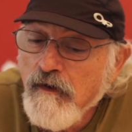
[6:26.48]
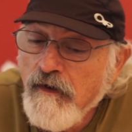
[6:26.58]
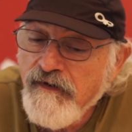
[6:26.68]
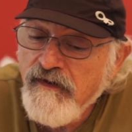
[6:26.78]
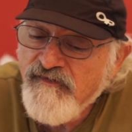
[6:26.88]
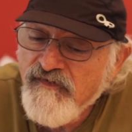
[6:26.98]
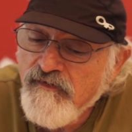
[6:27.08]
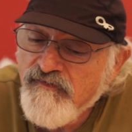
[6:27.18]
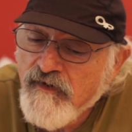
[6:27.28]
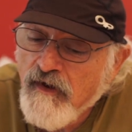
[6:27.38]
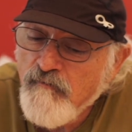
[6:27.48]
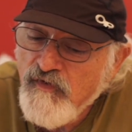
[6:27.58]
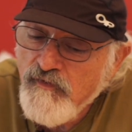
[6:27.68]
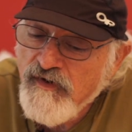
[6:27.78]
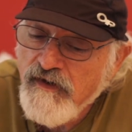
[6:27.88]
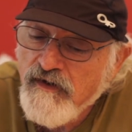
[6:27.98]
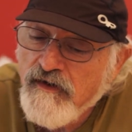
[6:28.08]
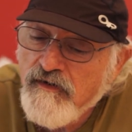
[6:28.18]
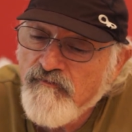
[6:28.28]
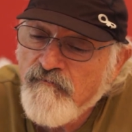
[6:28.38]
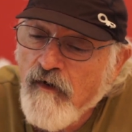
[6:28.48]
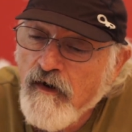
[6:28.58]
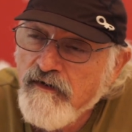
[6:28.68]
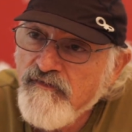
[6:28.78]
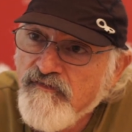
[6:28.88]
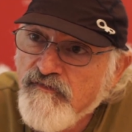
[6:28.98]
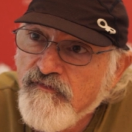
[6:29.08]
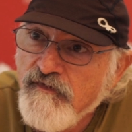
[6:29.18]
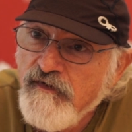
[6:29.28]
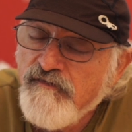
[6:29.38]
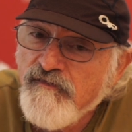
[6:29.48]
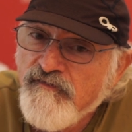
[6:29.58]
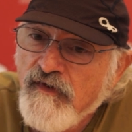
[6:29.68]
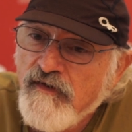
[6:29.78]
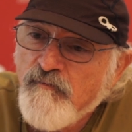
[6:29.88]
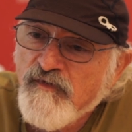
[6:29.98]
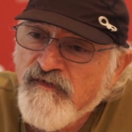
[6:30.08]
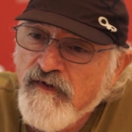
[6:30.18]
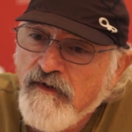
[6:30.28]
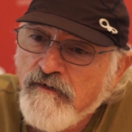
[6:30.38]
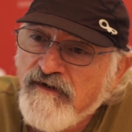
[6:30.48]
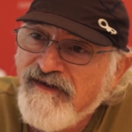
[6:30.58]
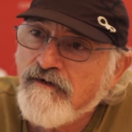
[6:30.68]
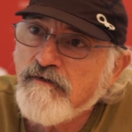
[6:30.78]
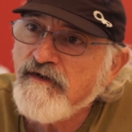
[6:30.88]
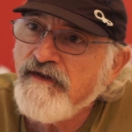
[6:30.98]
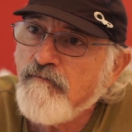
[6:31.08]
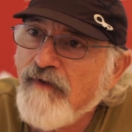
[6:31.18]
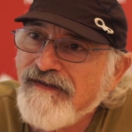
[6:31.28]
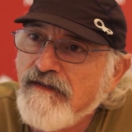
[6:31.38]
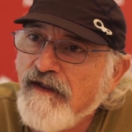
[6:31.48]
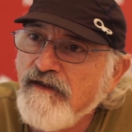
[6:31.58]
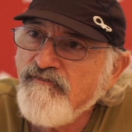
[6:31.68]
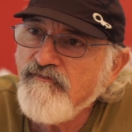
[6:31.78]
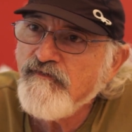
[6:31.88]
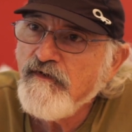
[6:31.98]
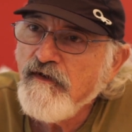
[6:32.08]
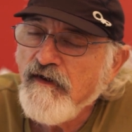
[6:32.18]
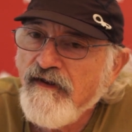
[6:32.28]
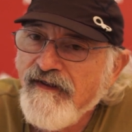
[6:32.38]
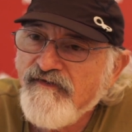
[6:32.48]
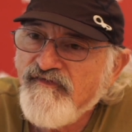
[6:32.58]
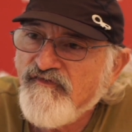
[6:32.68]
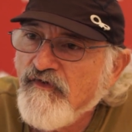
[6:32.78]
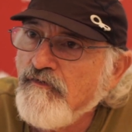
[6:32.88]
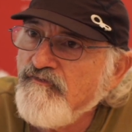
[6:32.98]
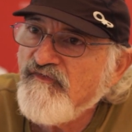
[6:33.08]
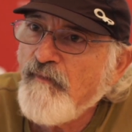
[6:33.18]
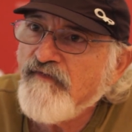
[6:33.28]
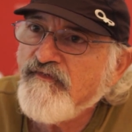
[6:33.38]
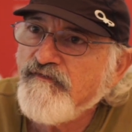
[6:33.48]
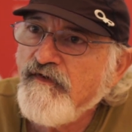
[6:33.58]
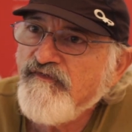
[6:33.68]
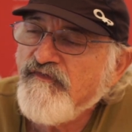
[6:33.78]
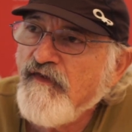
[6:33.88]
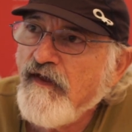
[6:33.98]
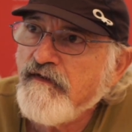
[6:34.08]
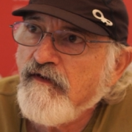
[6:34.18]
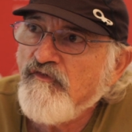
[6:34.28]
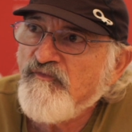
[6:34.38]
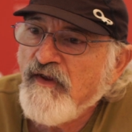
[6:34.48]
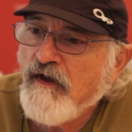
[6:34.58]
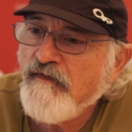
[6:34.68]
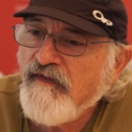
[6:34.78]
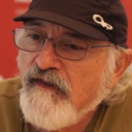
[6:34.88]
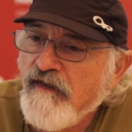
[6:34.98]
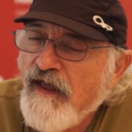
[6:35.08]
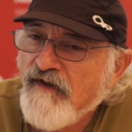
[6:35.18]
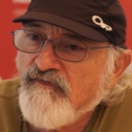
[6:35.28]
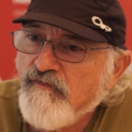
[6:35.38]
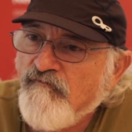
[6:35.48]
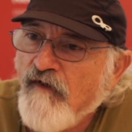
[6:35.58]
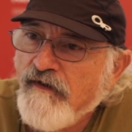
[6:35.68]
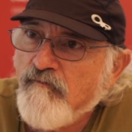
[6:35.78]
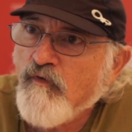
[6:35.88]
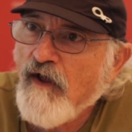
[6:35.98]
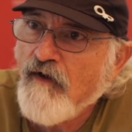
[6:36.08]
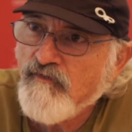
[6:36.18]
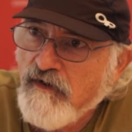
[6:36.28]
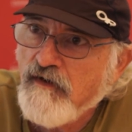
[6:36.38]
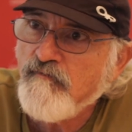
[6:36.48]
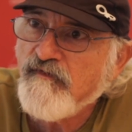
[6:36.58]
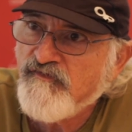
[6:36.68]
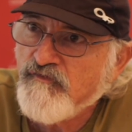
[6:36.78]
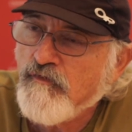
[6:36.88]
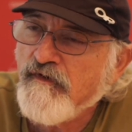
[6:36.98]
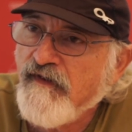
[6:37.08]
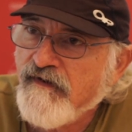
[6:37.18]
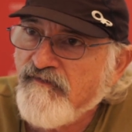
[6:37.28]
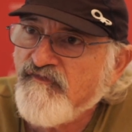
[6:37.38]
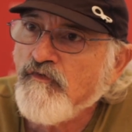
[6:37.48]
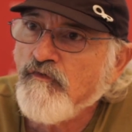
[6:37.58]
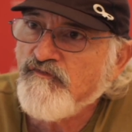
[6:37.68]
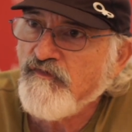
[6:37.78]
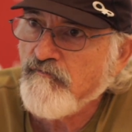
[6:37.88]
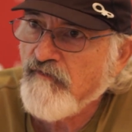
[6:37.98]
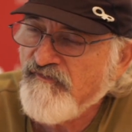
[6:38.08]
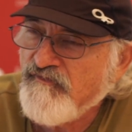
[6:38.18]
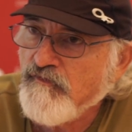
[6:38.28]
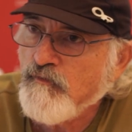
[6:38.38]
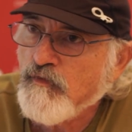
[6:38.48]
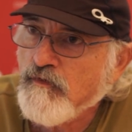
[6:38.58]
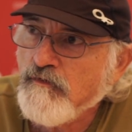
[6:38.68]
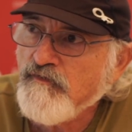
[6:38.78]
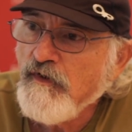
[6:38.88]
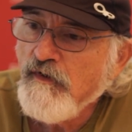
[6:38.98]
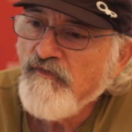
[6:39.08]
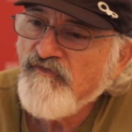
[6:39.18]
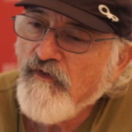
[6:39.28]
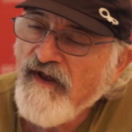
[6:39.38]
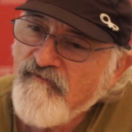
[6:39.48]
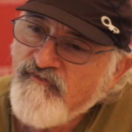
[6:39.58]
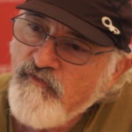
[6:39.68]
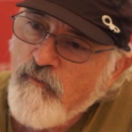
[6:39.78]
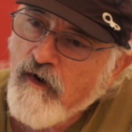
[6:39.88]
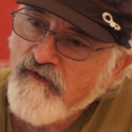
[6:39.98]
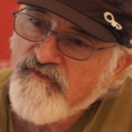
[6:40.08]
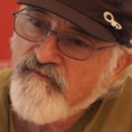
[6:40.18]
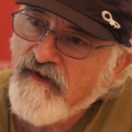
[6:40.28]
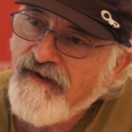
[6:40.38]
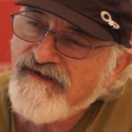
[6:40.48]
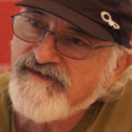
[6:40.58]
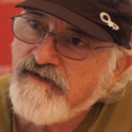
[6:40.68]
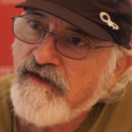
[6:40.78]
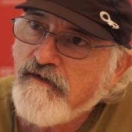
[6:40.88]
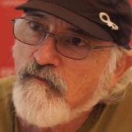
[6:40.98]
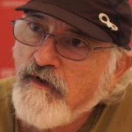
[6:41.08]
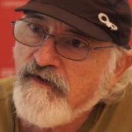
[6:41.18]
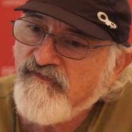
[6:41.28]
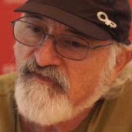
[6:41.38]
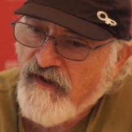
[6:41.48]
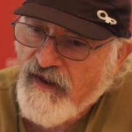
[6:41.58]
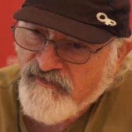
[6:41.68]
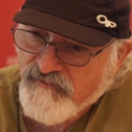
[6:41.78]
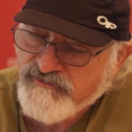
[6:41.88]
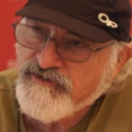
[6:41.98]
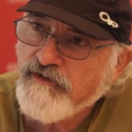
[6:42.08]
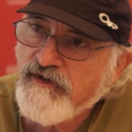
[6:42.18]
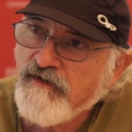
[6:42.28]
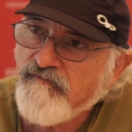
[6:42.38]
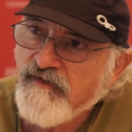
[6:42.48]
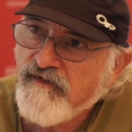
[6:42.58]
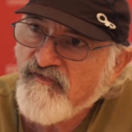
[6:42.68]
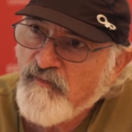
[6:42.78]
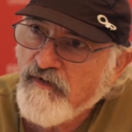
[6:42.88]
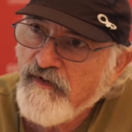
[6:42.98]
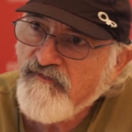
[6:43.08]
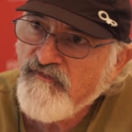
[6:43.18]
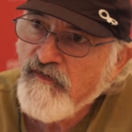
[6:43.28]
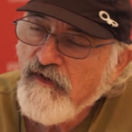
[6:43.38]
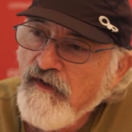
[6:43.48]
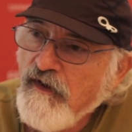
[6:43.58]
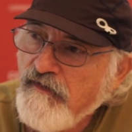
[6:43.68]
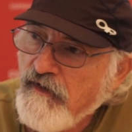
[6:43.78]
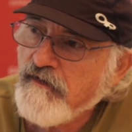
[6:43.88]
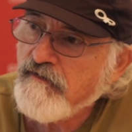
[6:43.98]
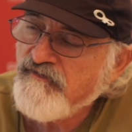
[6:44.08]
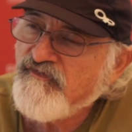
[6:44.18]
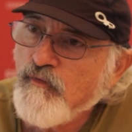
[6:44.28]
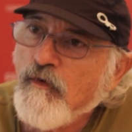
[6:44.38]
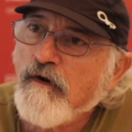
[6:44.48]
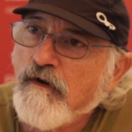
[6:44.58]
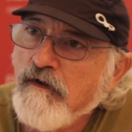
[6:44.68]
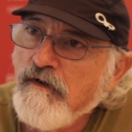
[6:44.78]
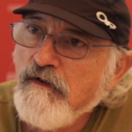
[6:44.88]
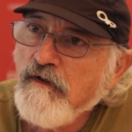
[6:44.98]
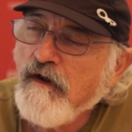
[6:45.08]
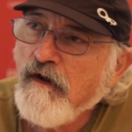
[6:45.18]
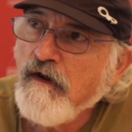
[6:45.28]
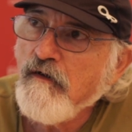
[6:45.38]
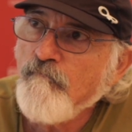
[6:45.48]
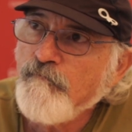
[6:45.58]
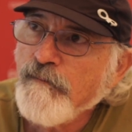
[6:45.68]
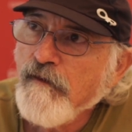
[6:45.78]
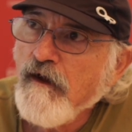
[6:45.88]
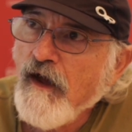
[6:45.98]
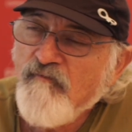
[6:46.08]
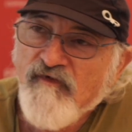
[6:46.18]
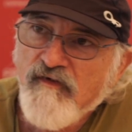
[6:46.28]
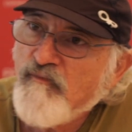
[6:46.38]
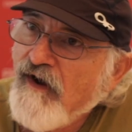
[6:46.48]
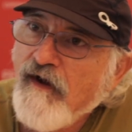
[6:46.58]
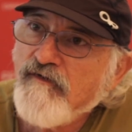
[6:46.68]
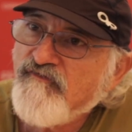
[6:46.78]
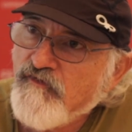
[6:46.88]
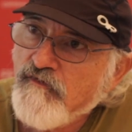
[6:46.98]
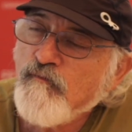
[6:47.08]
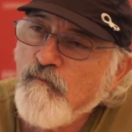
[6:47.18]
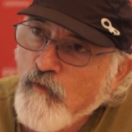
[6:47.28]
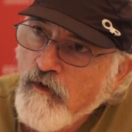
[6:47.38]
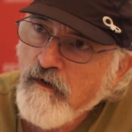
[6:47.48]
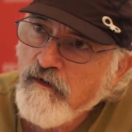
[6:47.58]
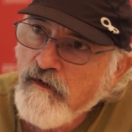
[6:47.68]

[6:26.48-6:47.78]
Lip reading: And each is a community of artists, each is a particular era in my life, and has its own specialness that goes beyond the actual final outcome, the story that gets told to the rest of the world. So I have two parts of connection there. One is the actual journey of the experience, and the other is the work. I'm very proud of certain work,